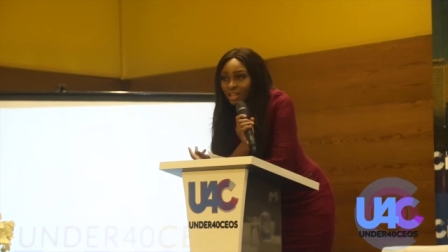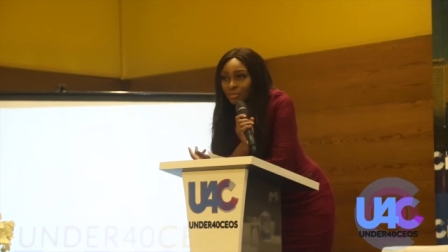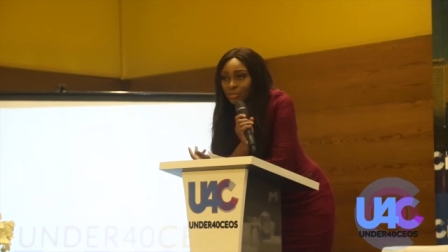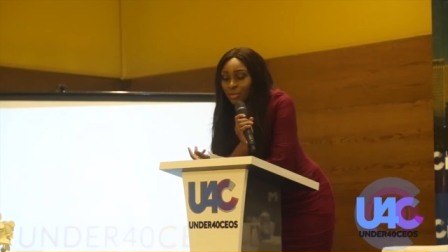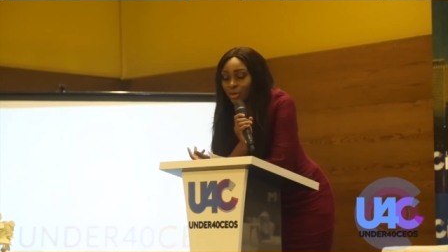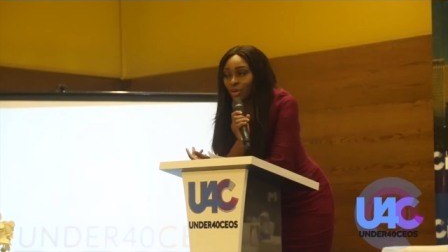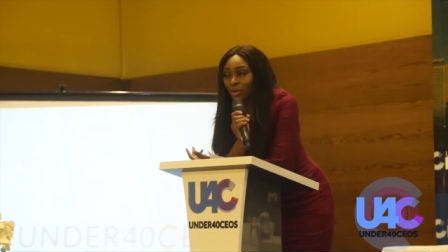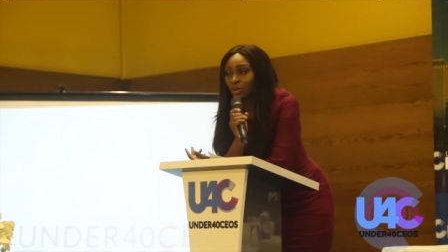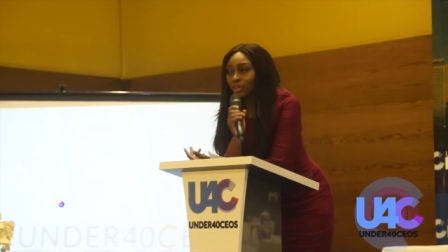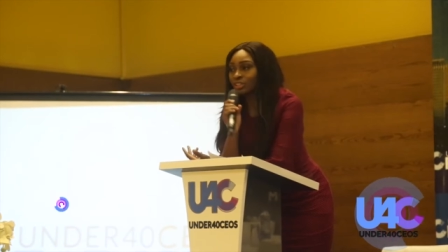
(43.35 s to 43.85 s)

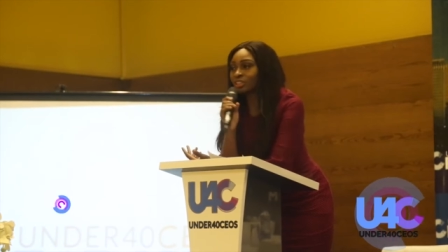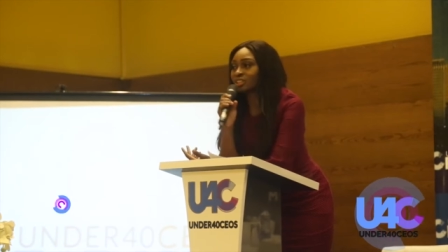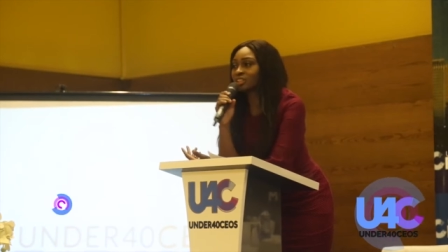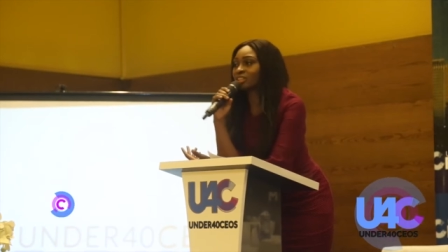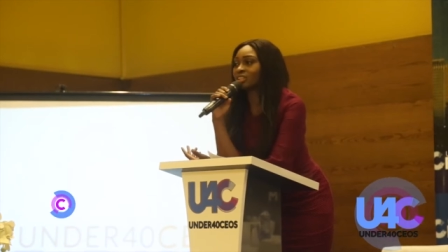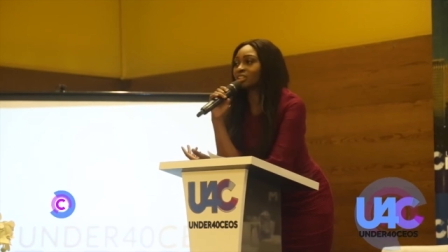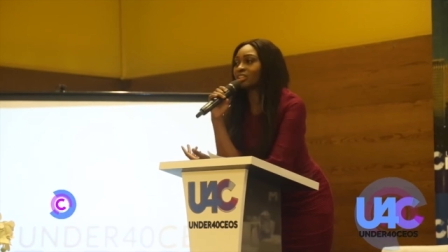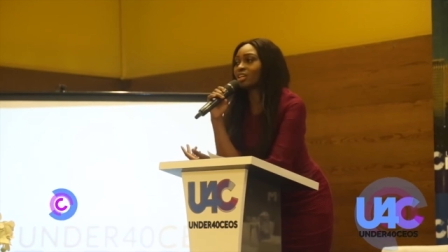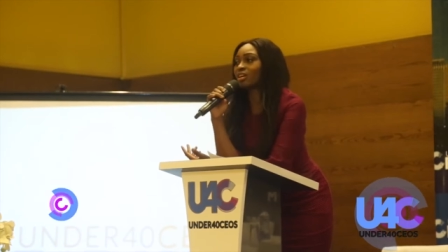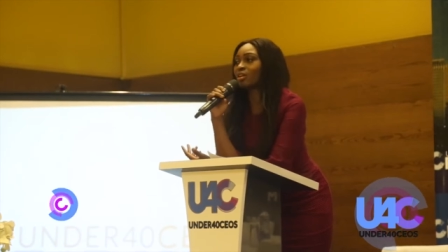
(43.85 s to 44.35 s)

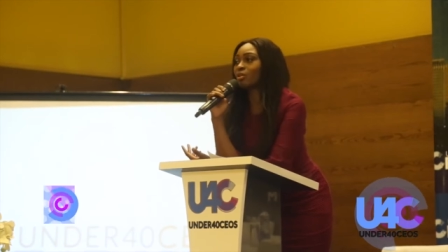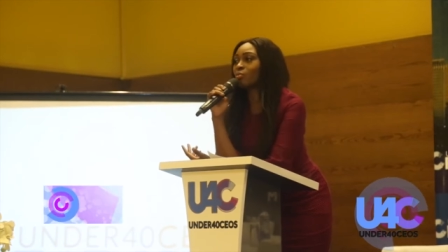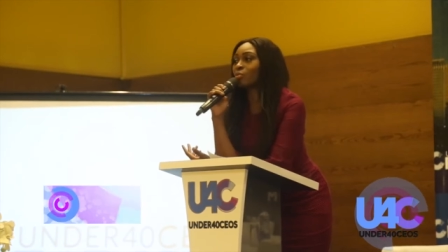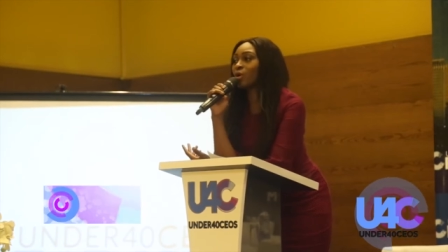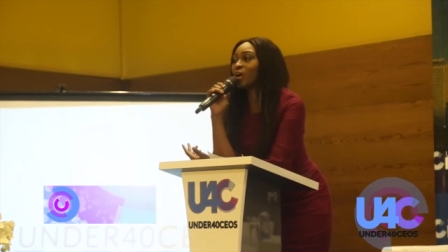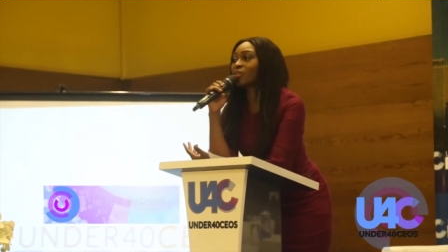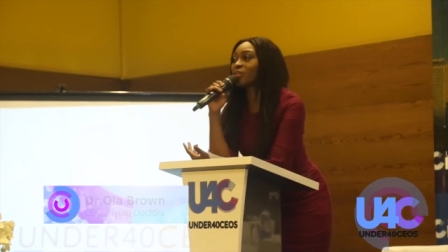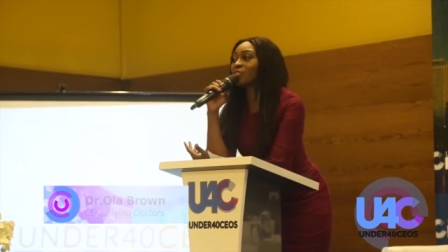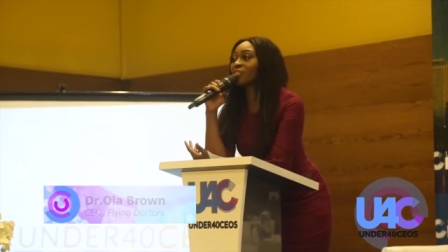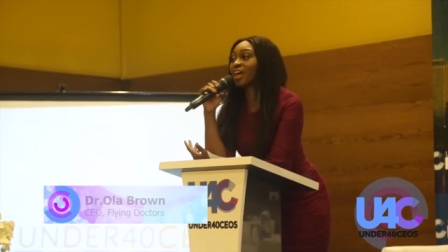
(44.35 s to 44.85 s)
Because
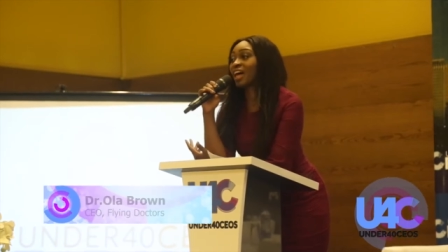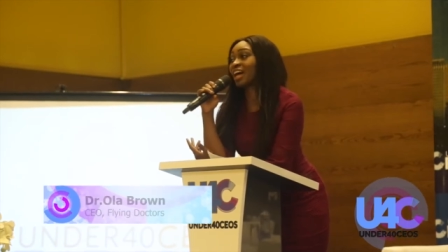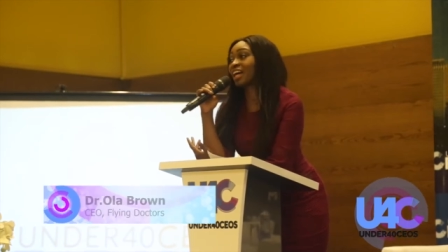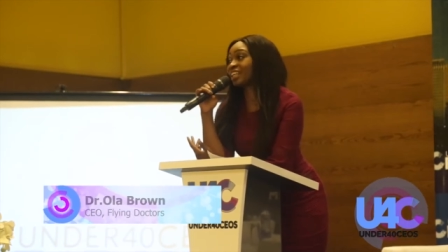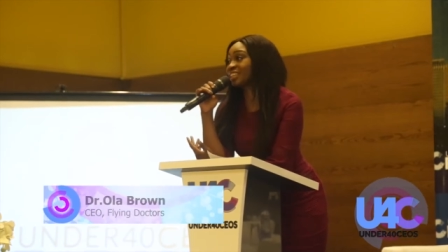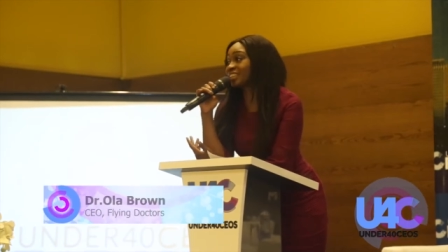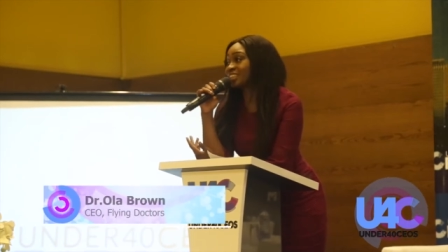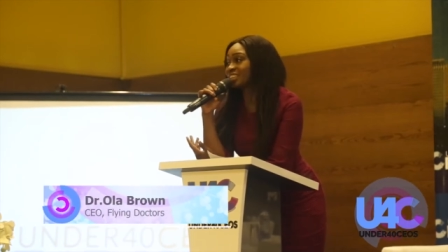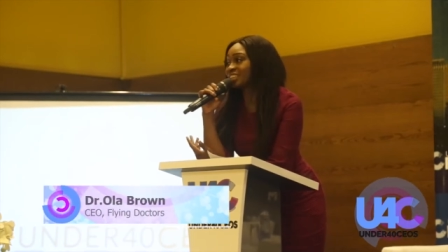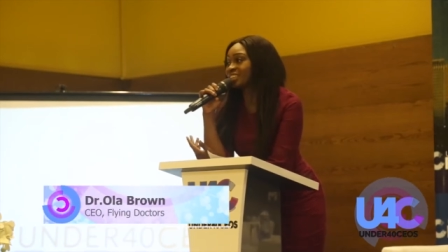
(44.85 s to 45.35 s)
wealth
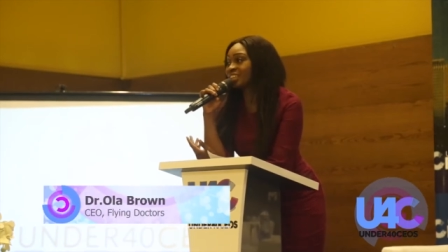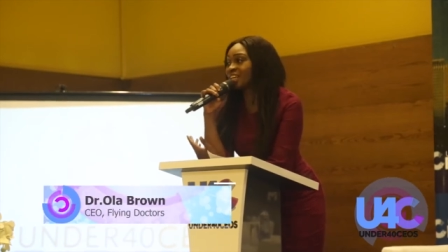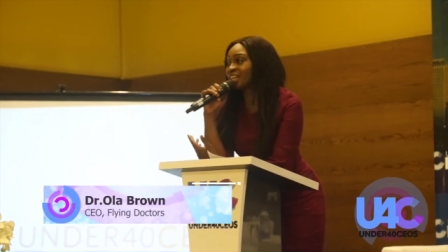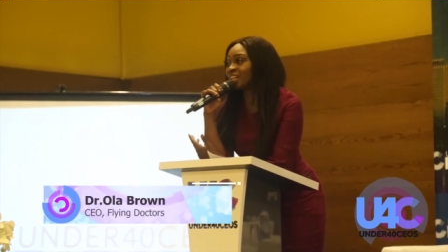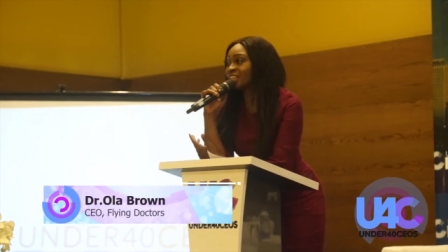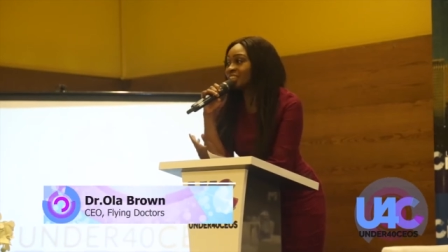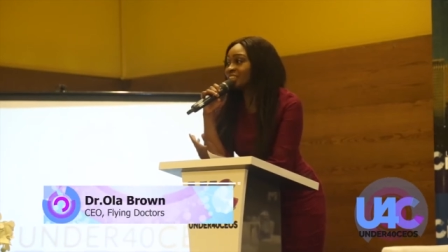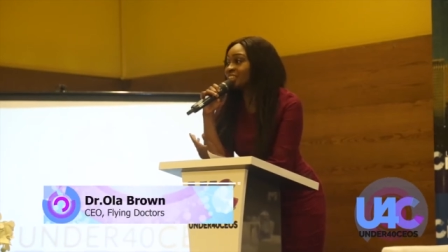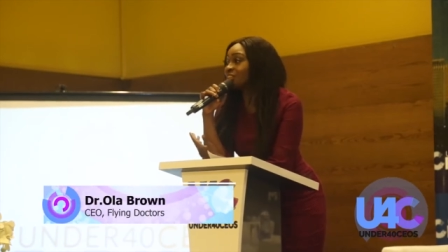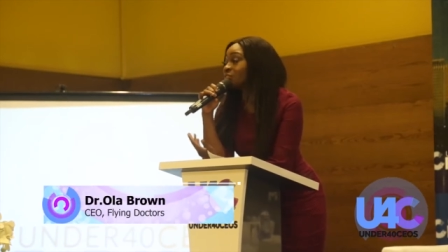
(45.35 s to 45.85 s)
has
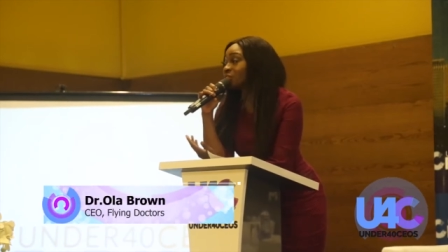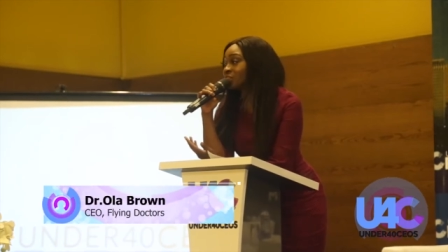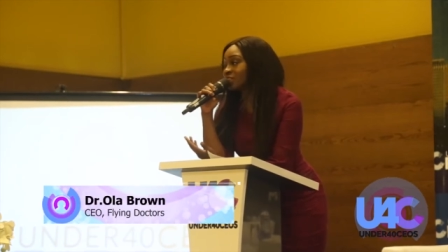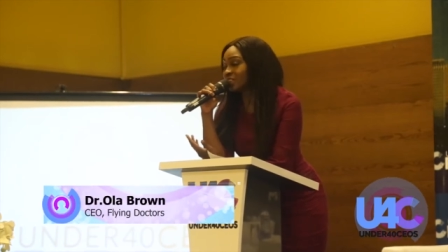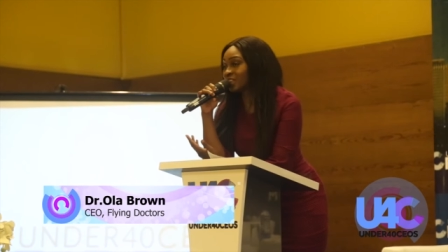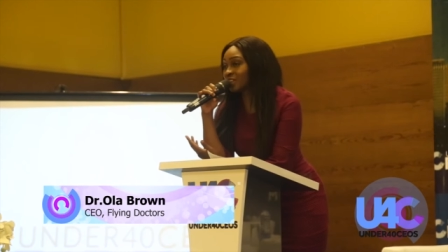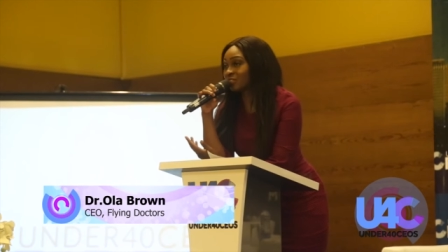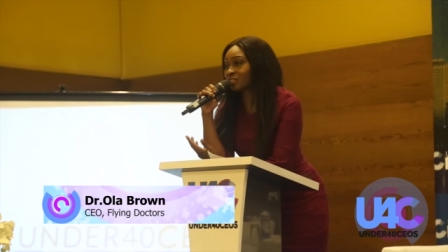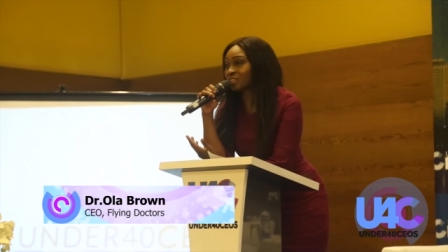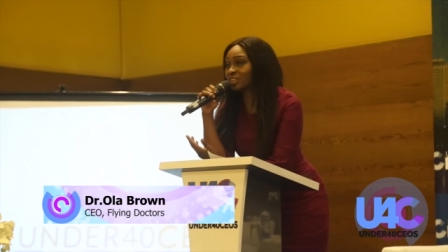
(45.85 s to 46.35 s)
different
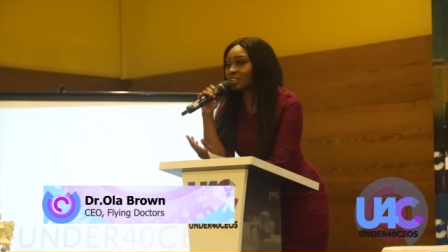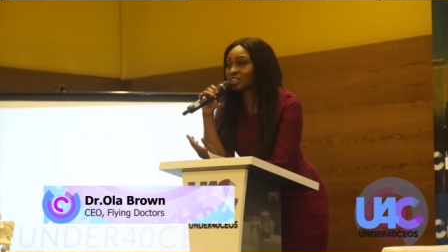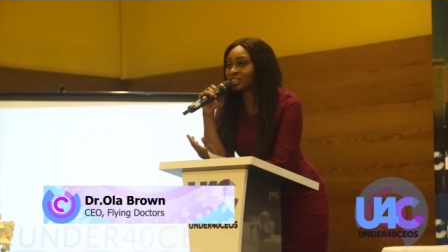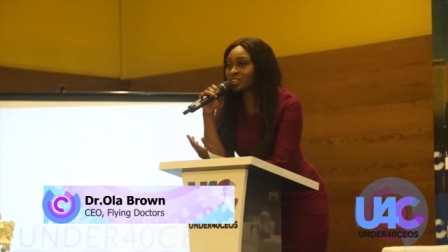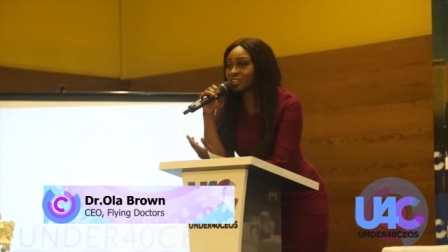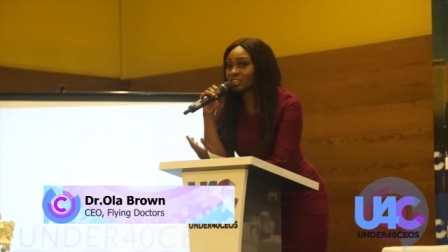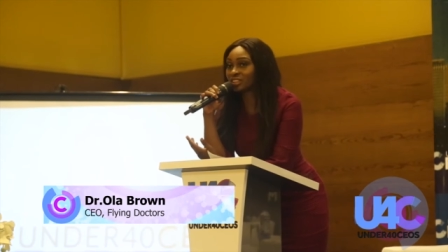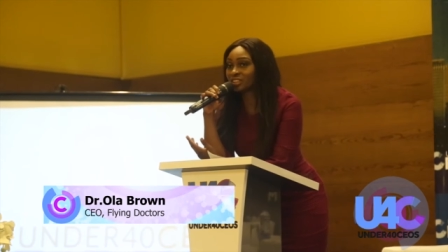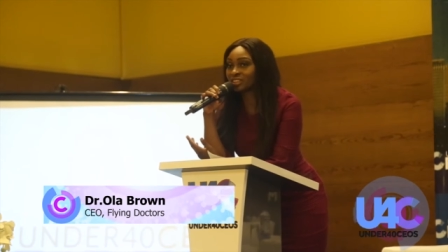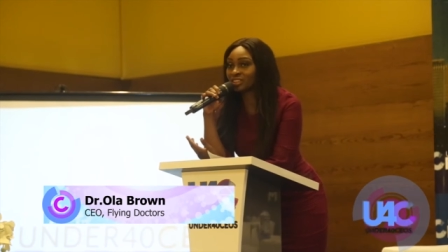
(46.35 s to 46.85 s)

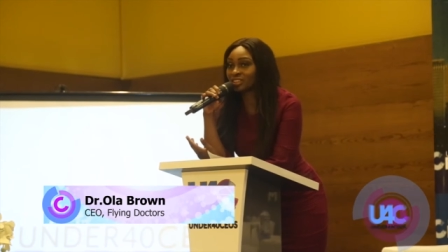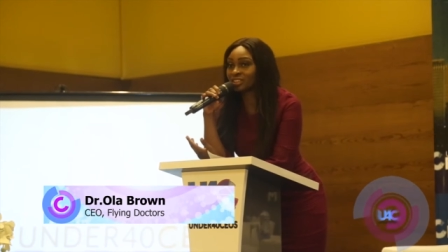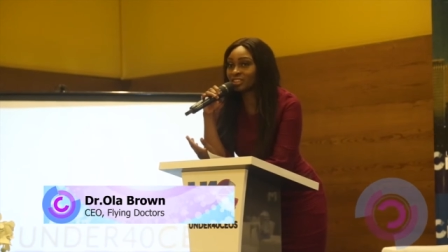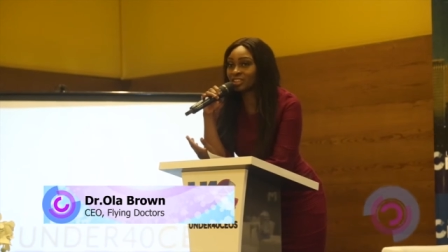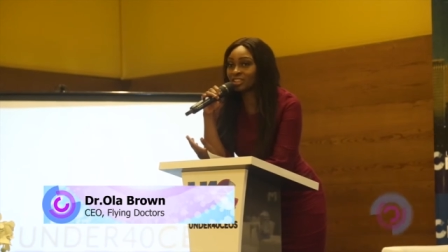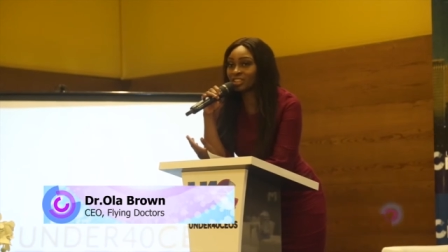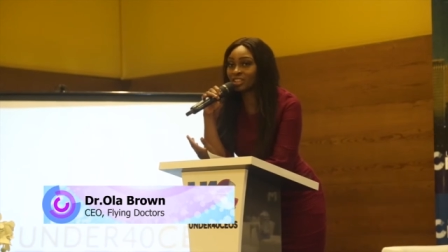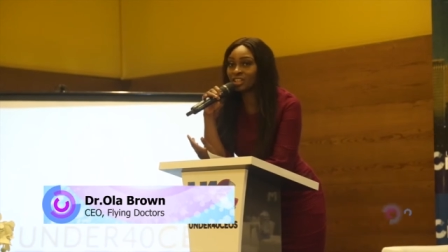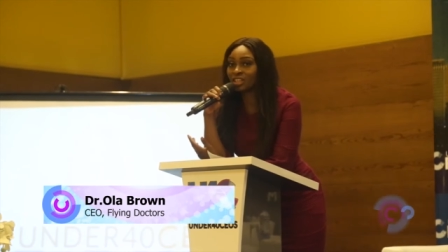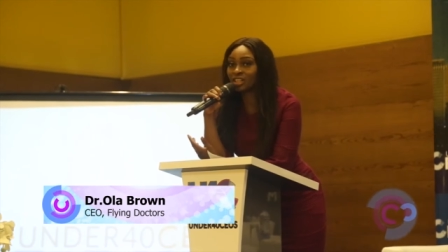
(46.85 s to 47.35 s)
definitions